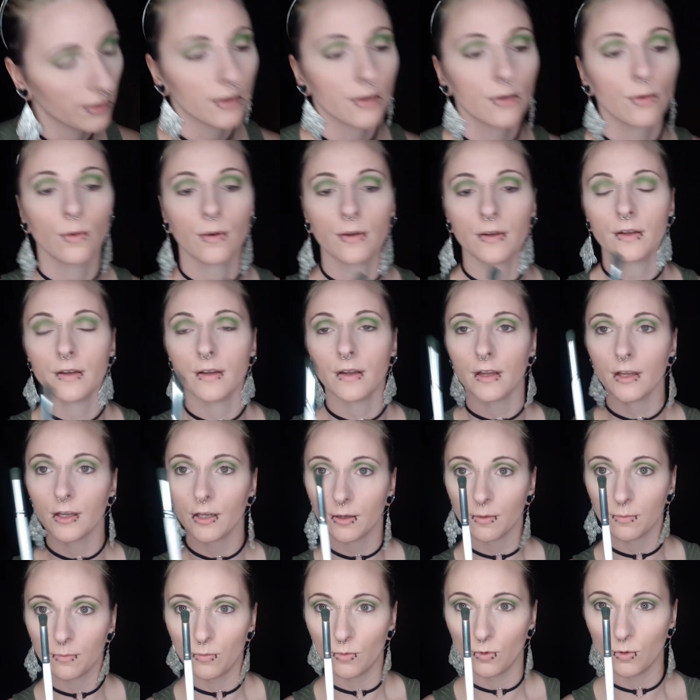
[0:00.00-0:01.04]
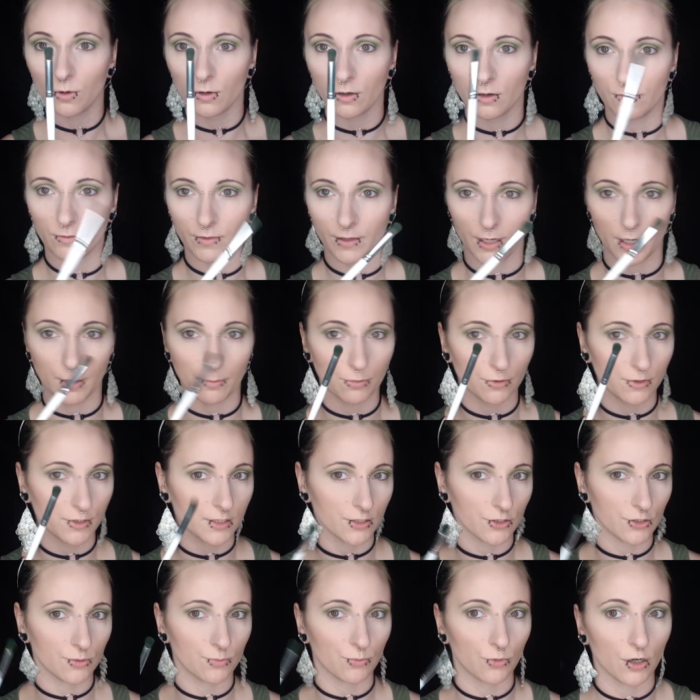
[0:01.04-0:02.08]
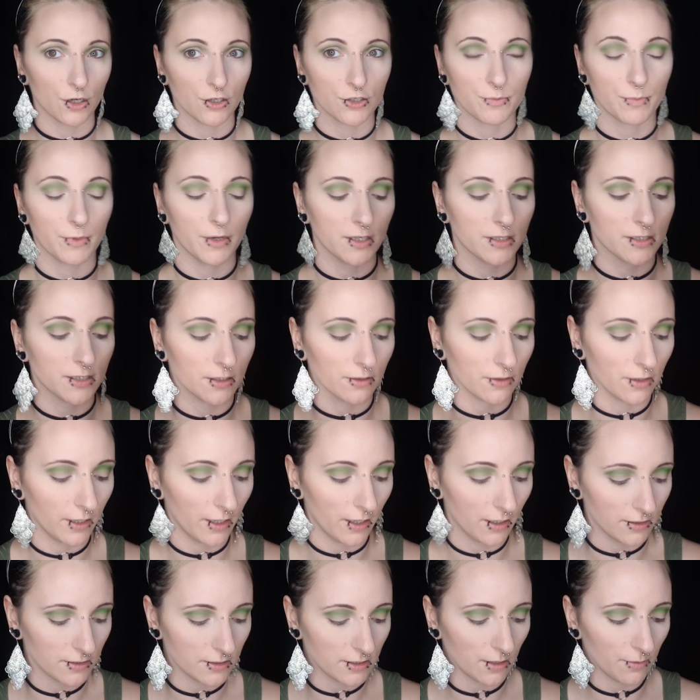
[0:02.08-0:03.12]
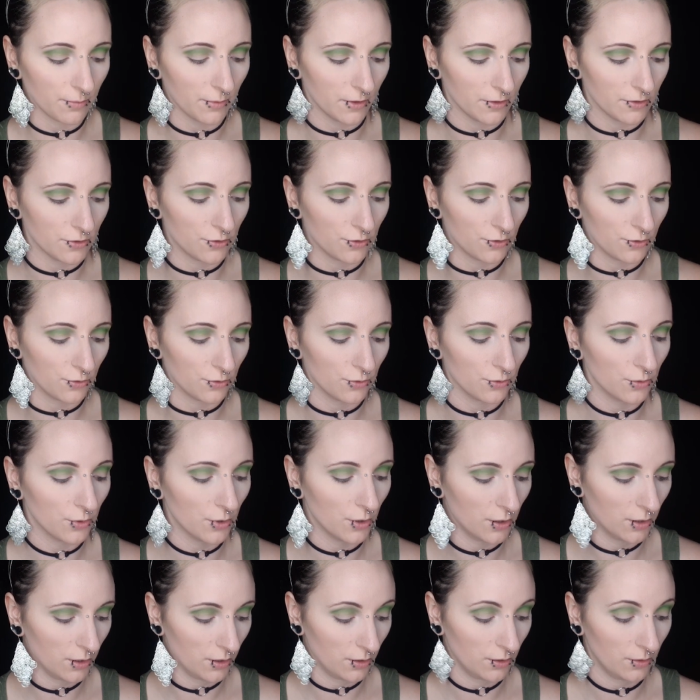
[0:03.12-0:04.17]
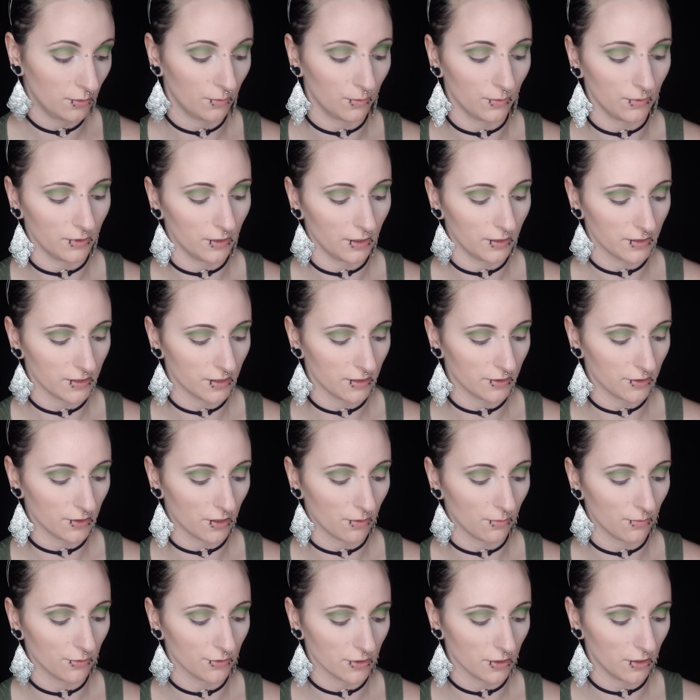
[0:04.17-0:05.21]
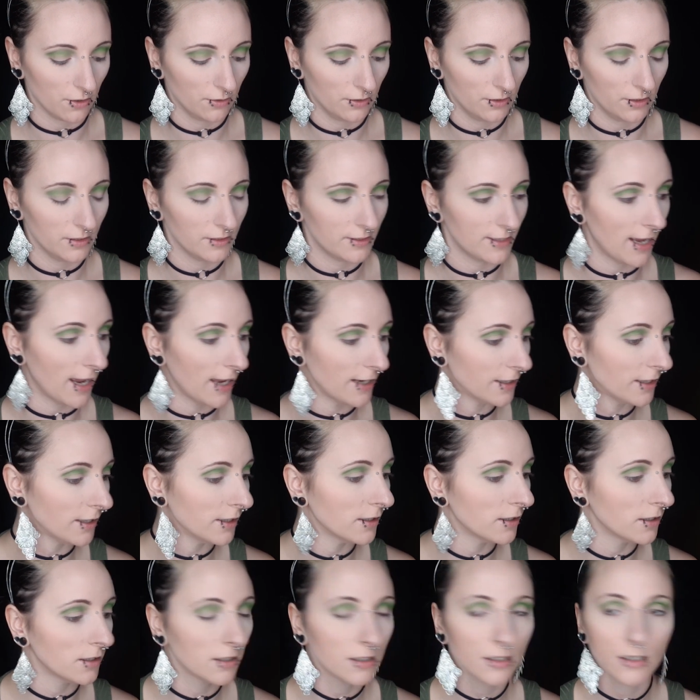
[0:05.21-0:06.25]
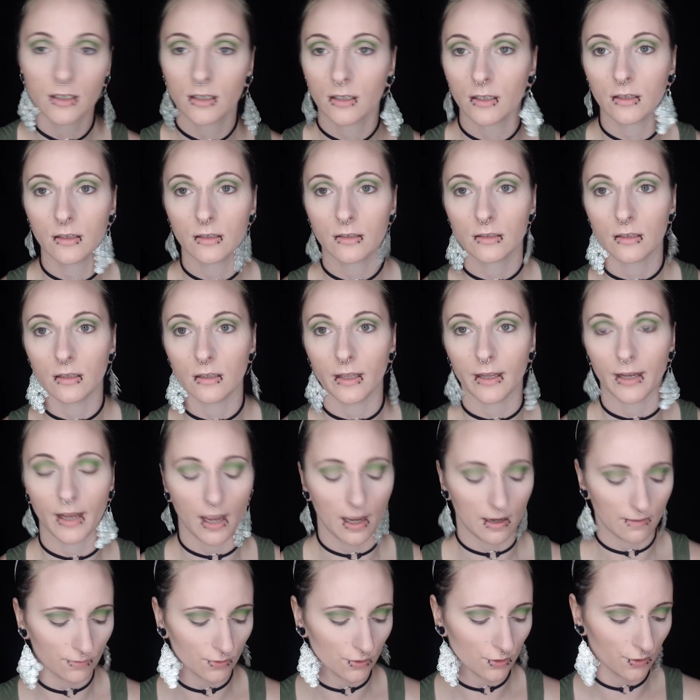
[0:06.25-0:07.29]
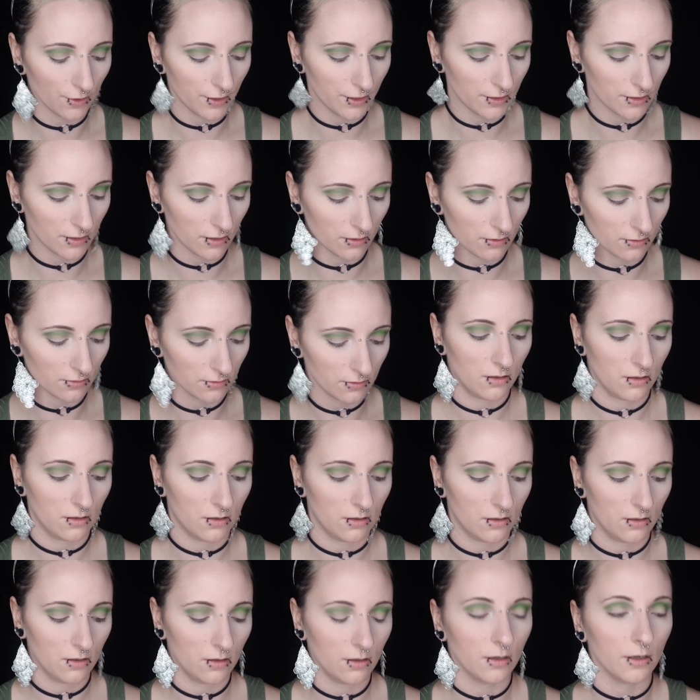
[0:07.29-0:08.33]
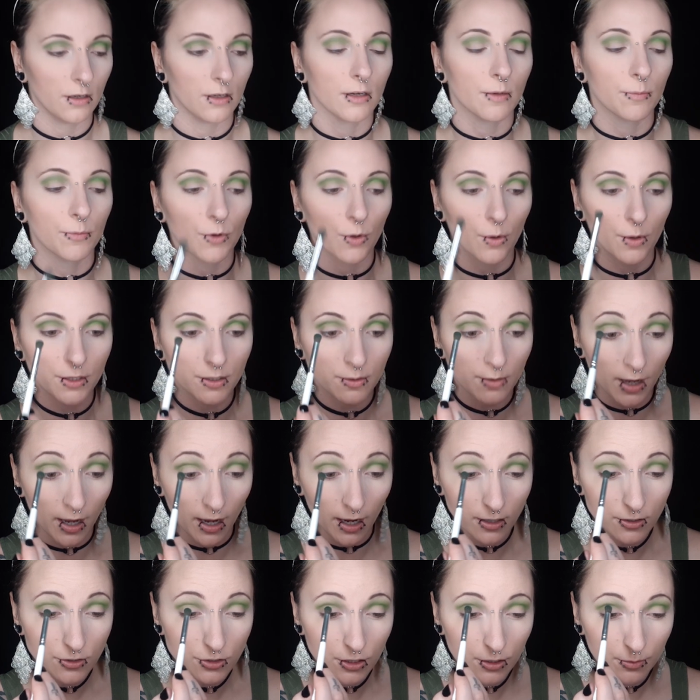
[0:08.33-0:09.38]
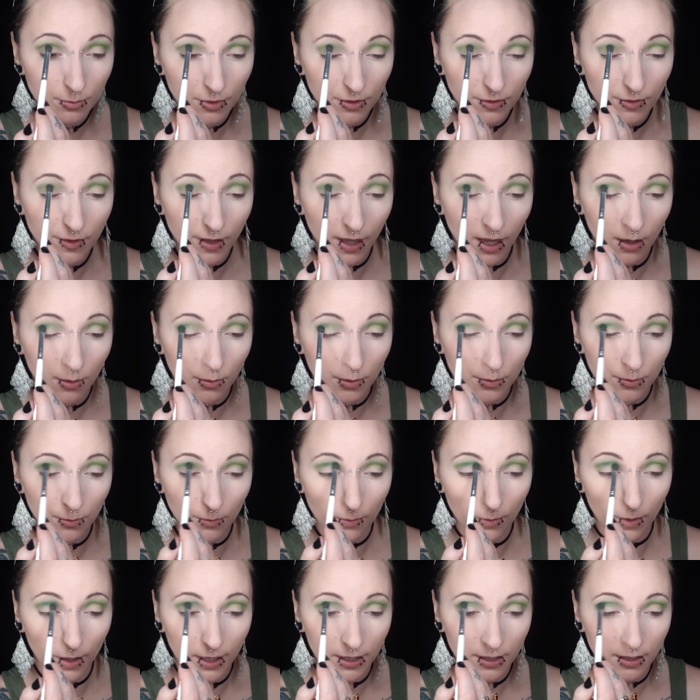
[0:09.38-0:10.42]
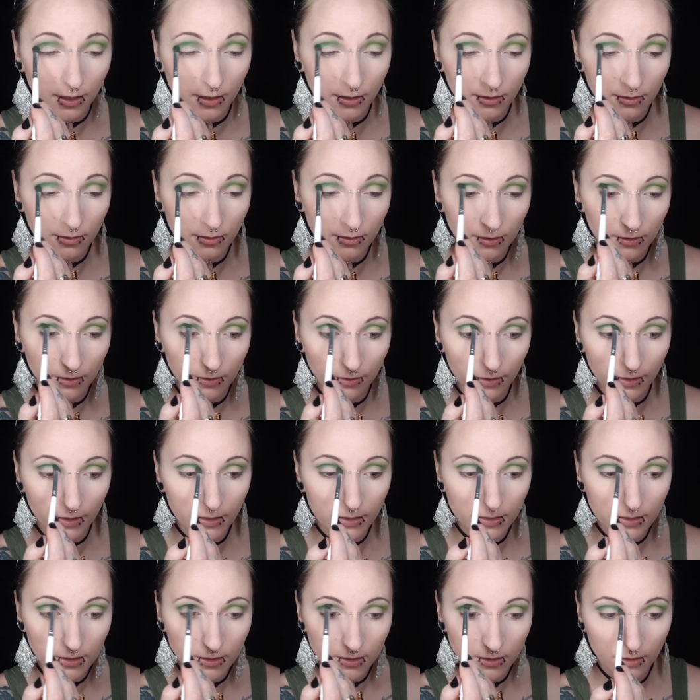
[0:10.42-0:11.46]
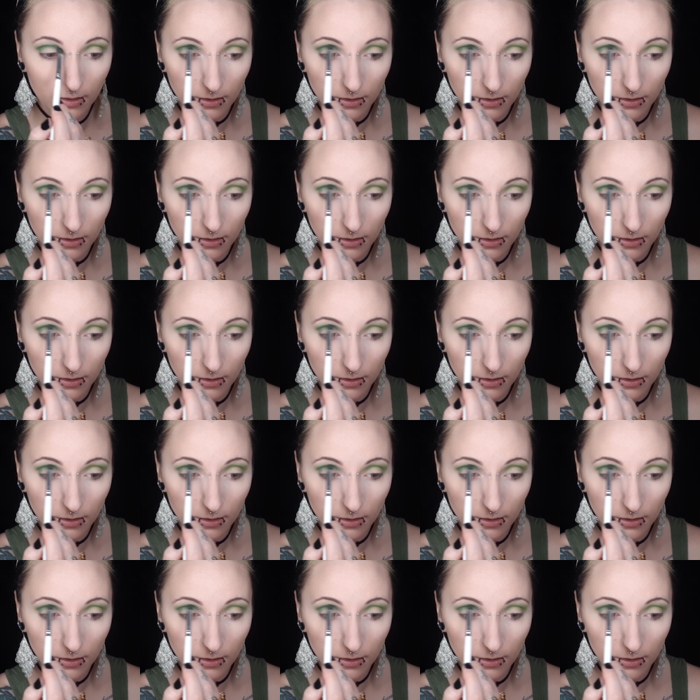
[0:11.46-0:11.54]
Going to take more of like a precision brush basically and dip into, what did I say the shade was called? Daddy? The like evergreen tone. And I'm going to actually put that one right into the crease.